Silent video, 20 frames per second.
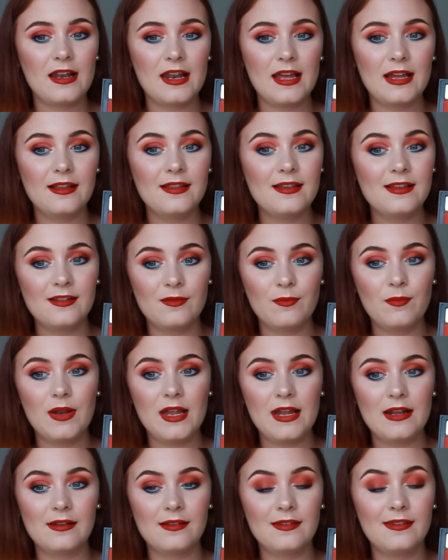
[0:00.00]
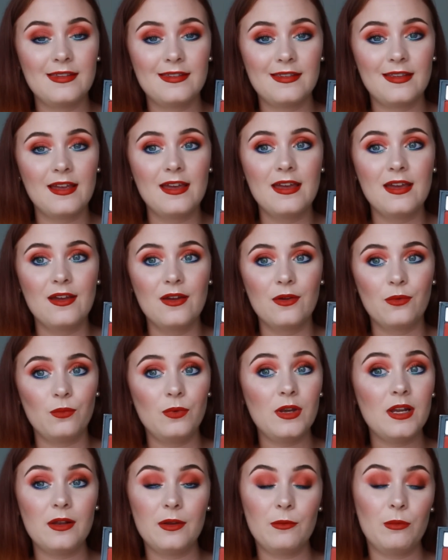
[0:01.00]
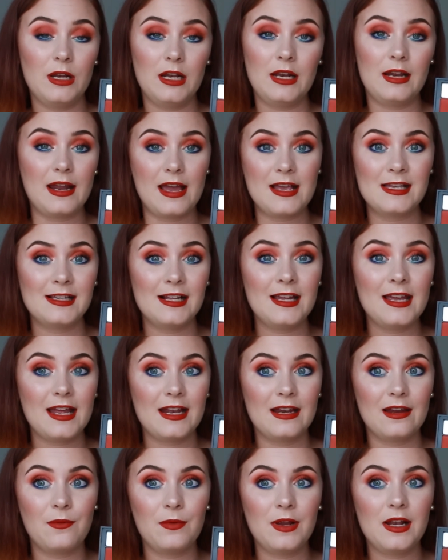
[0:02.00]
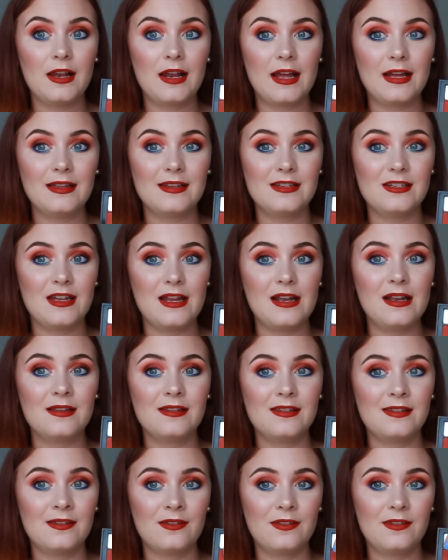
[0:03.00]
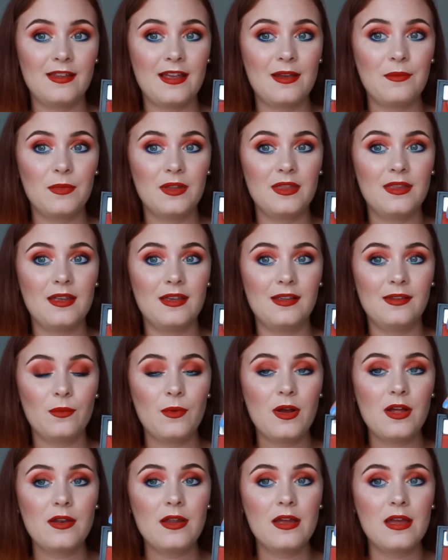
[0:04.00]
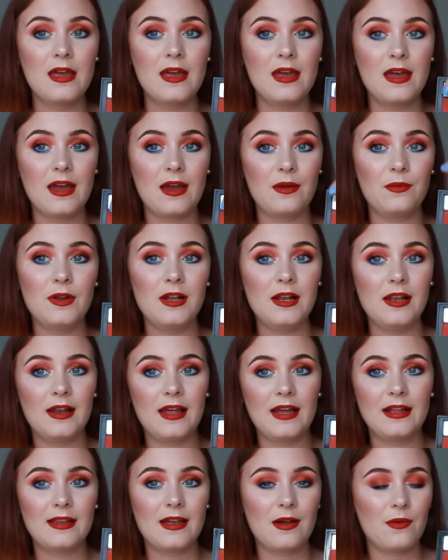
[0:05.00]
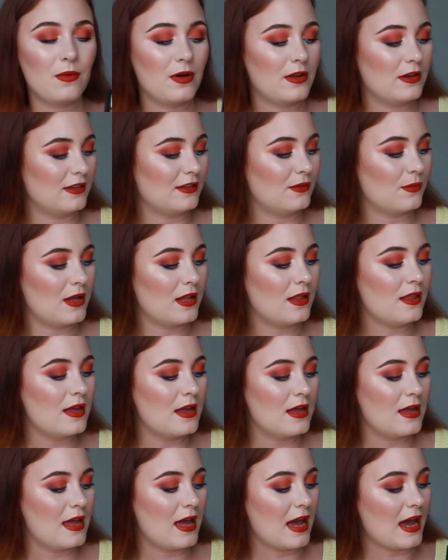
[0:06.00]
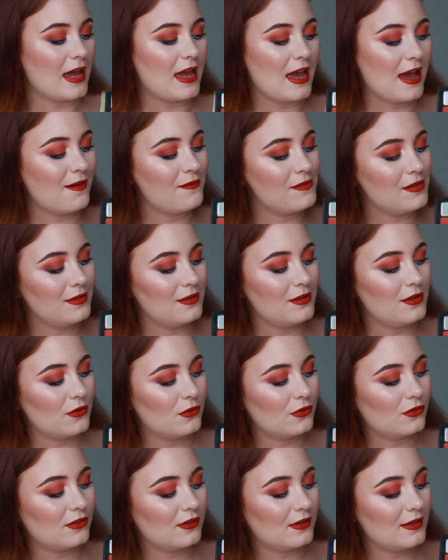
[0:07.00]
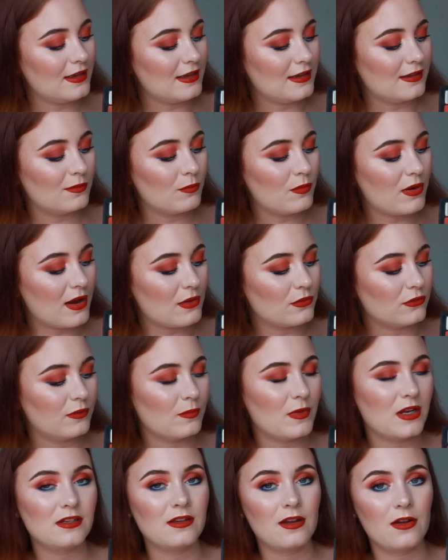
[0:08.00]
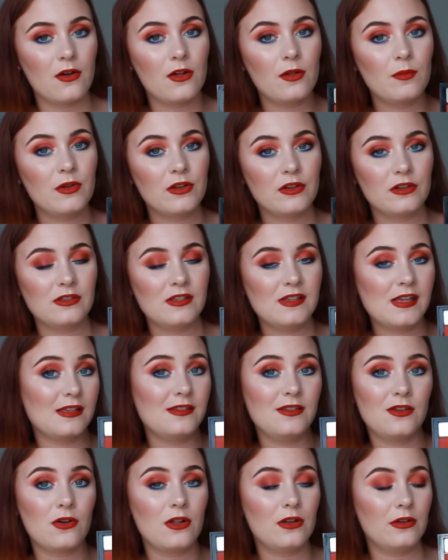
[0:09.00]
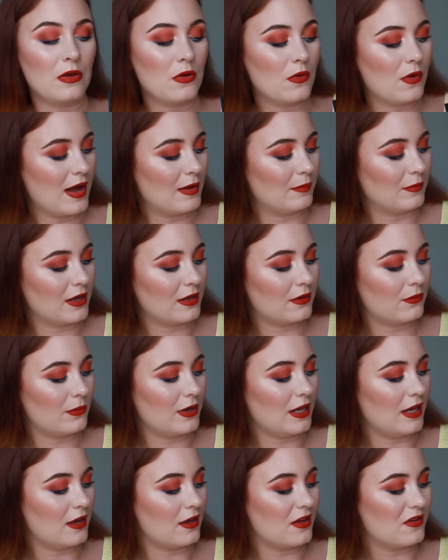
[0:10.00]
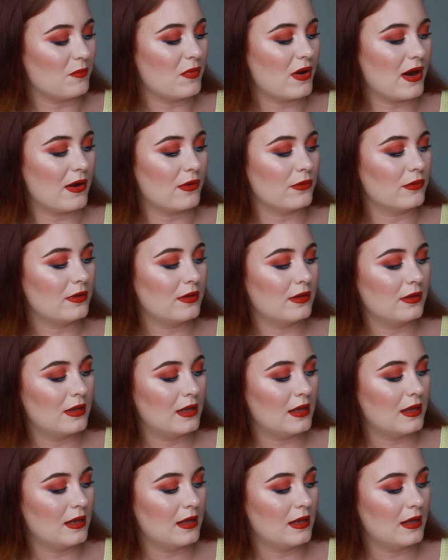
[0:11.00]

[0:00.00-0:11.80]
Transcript: like, this blends really really nicely and I really like the shade. Same with this one, I really like that one as well. I haven't used this brown smash at all because, as you all know, I'm not really a brown